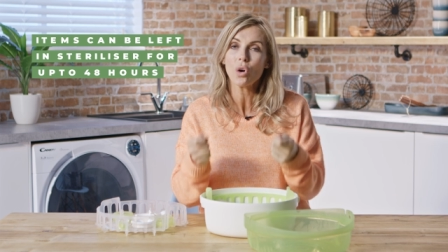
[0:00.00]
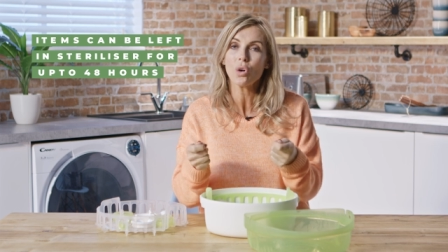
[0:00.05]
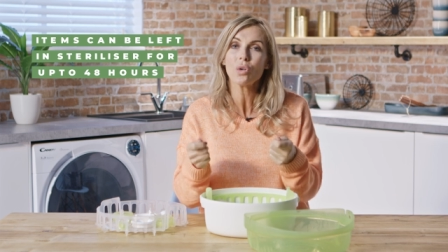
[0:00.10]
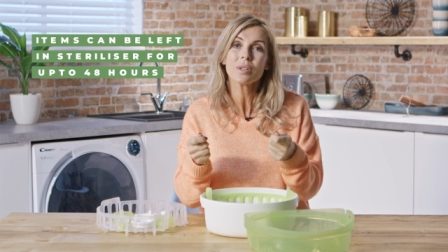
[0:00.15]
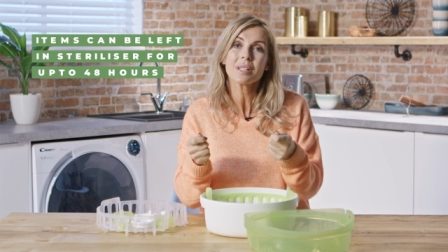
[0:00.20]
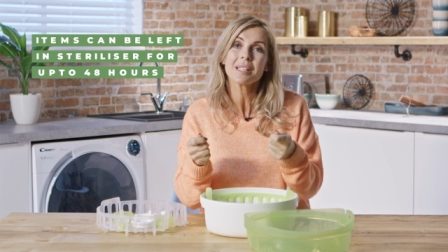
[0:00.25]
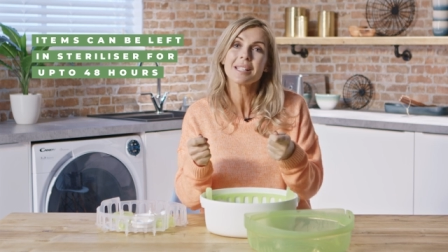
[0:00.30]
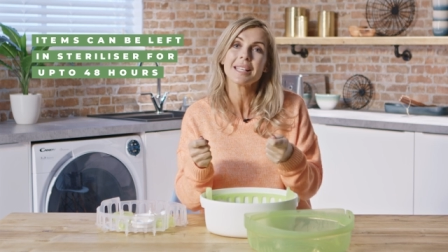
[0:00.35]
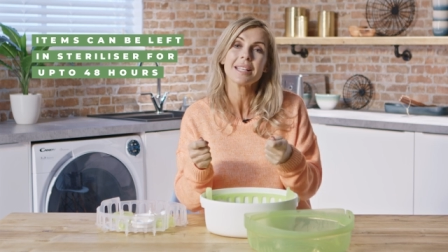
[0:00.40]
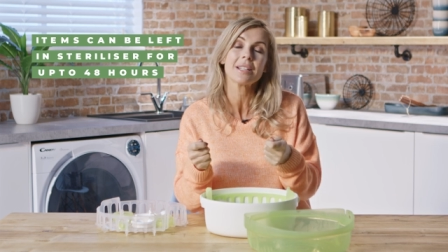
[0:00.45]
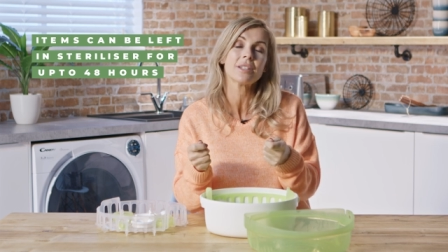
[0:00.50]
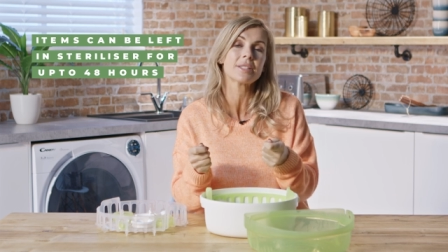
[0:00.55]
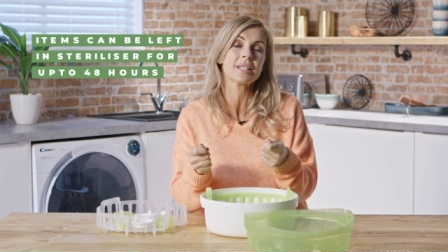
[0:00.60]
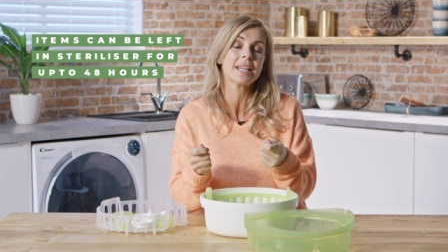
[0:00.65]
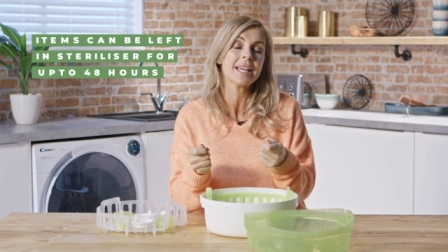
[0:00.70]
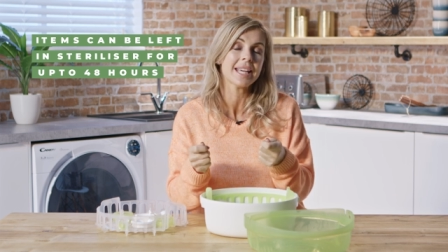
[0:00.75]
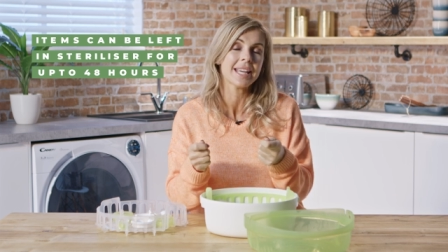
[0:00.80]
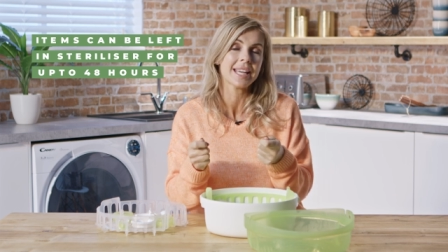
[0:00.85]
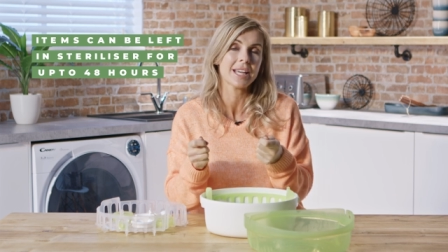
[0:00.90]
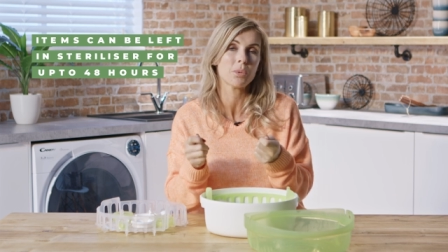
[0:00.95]
all sealed,
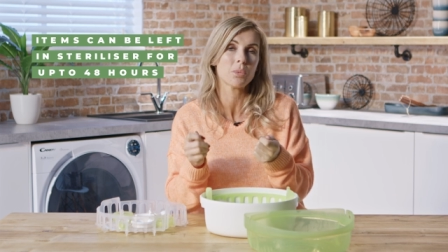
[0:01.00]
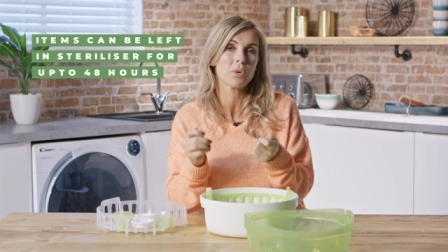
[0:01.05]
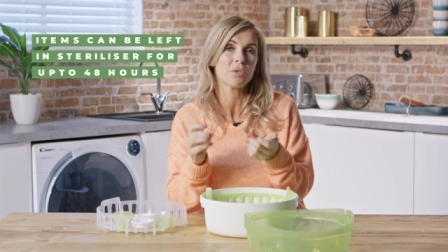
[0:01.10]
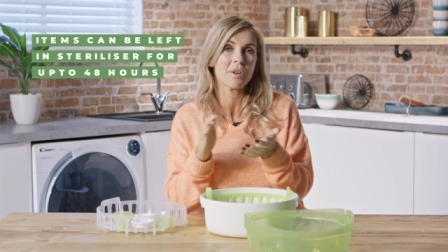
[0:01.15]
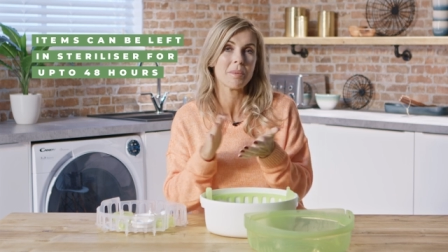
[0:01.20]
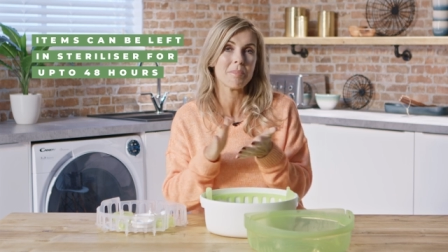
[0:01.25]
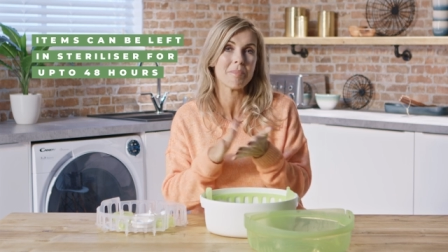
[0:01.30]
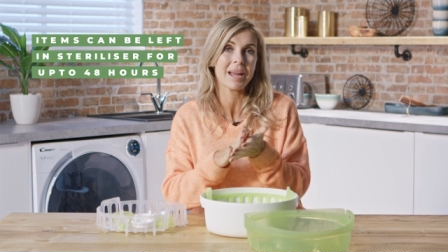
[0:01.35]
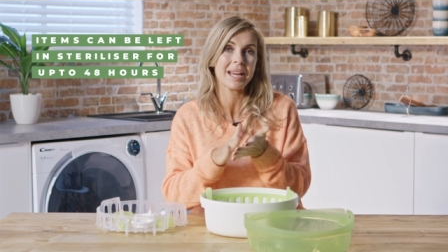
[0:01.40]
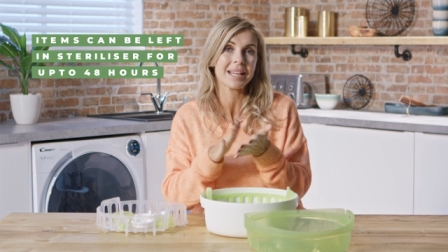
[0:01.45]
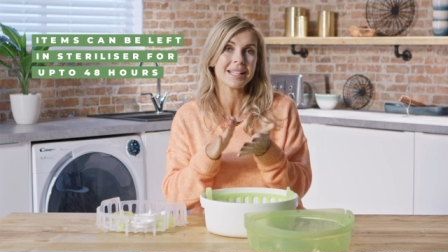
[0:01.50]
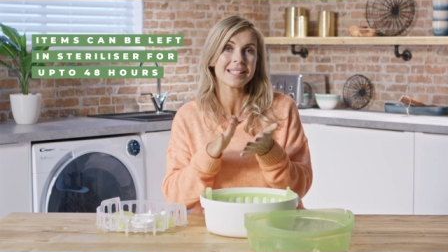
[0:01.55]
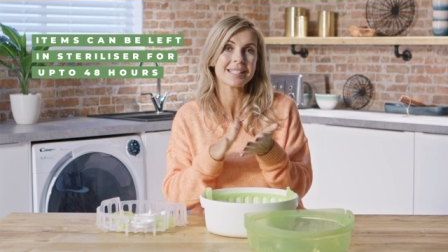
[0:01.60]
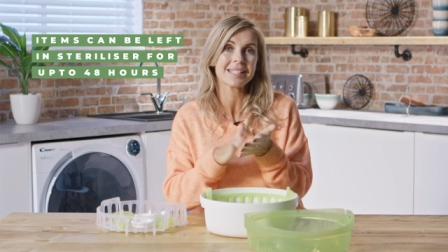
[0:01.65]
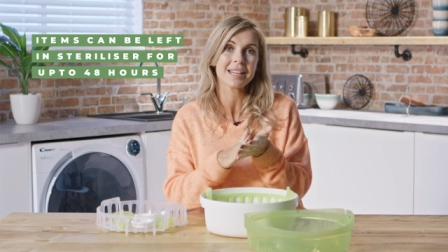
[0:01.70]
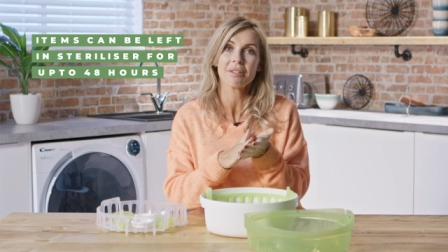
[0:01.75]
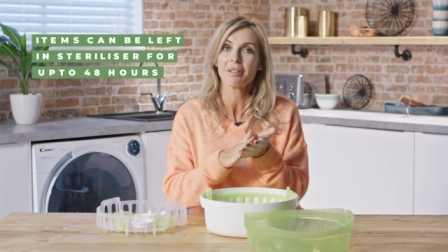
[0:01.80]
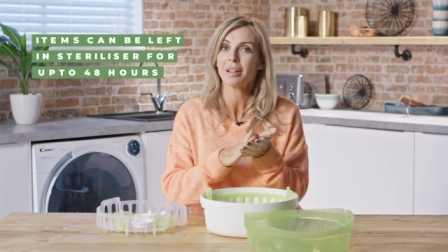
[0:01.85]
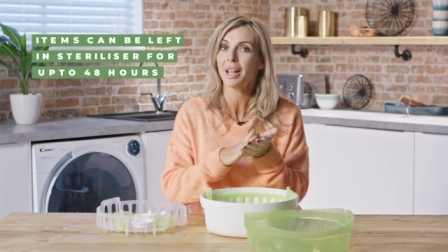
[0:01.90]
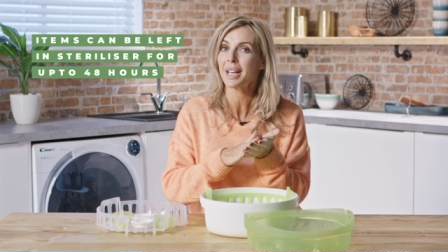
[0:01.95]
it will remain
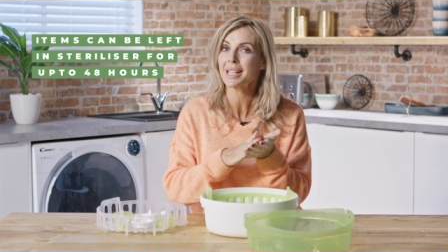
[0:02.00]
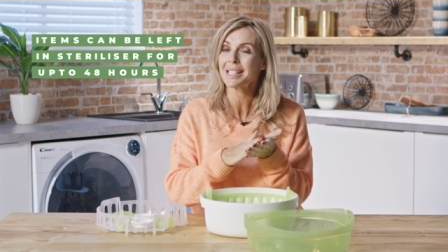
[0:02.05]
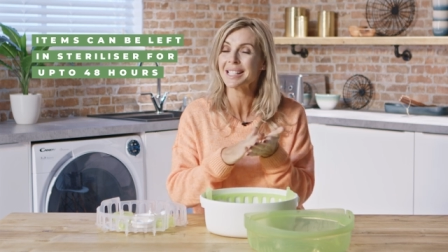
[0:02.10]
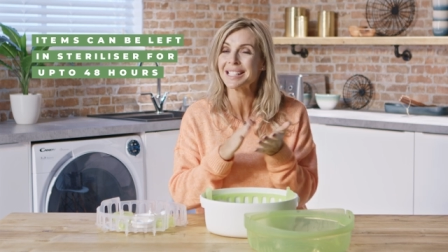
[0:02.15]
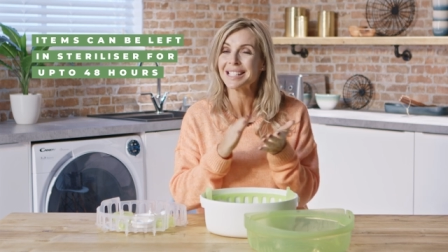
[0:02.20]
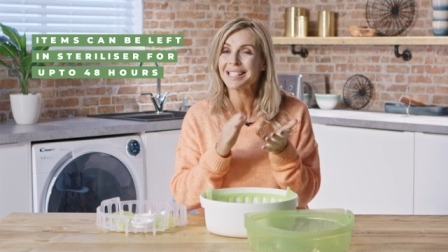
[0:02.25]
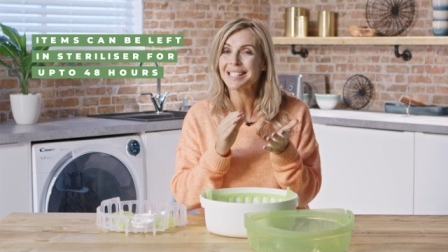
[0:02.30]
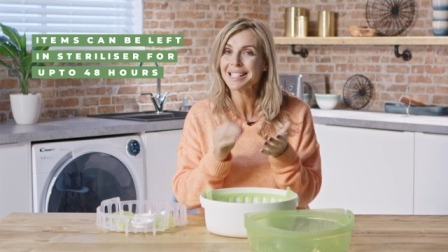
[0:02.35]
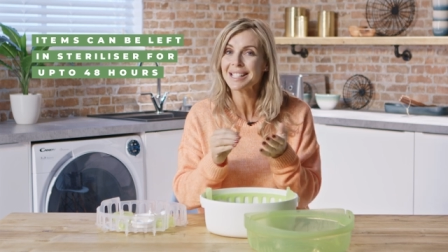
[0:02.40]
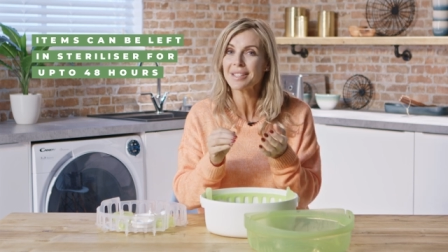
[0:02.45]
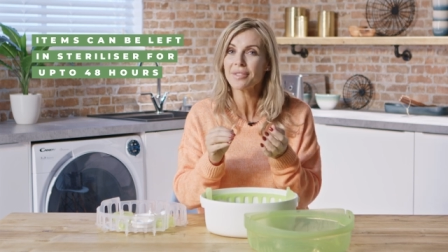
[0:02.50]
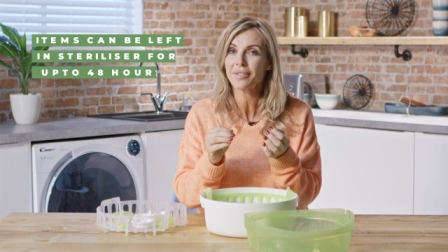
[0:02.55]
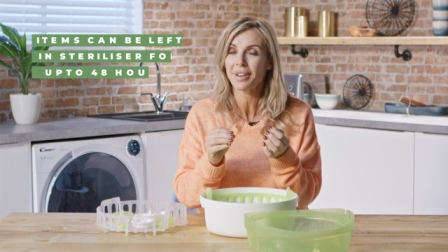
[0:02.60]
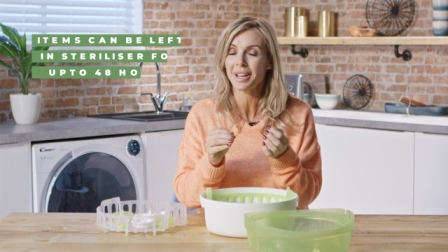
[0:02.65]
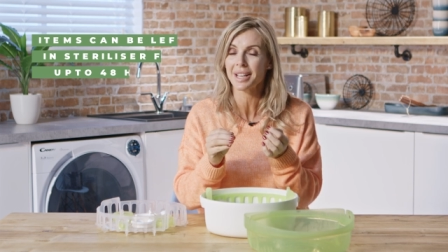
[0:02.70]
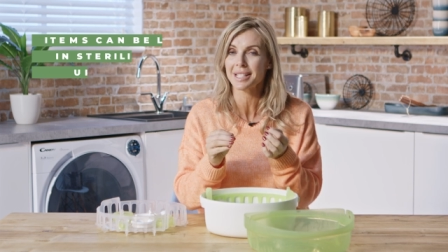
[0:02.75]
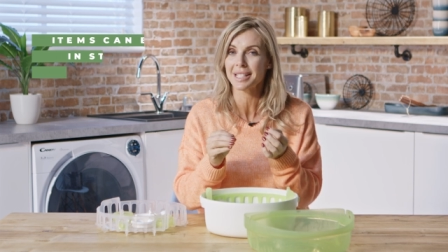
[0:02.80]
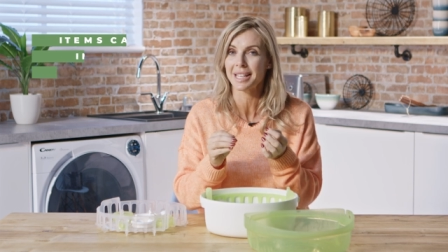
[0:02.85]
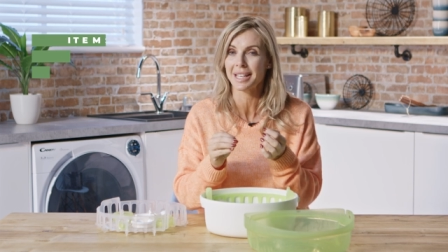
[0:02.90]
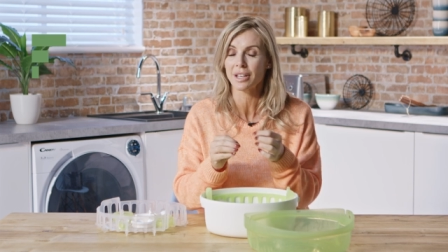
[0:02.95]
sterilized and
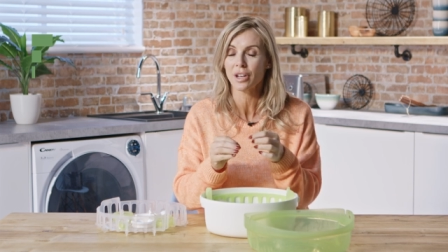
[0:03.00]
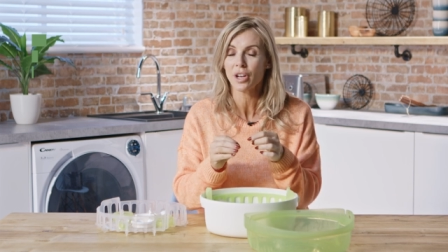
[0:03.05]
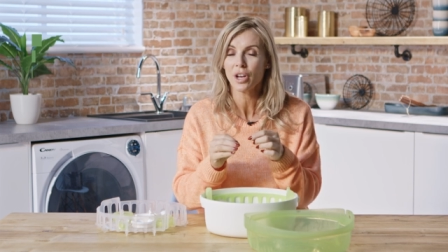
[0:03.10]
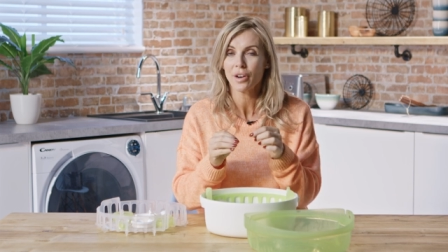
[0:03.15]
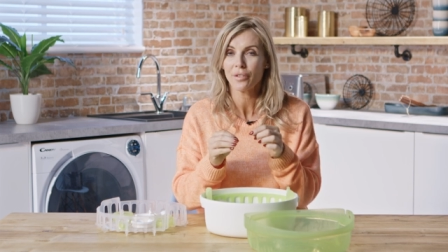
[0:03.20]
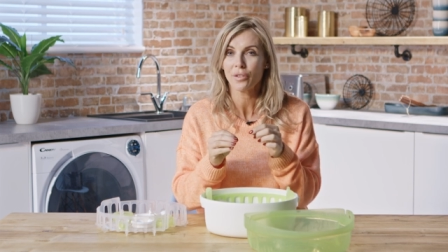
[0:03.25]
disinfected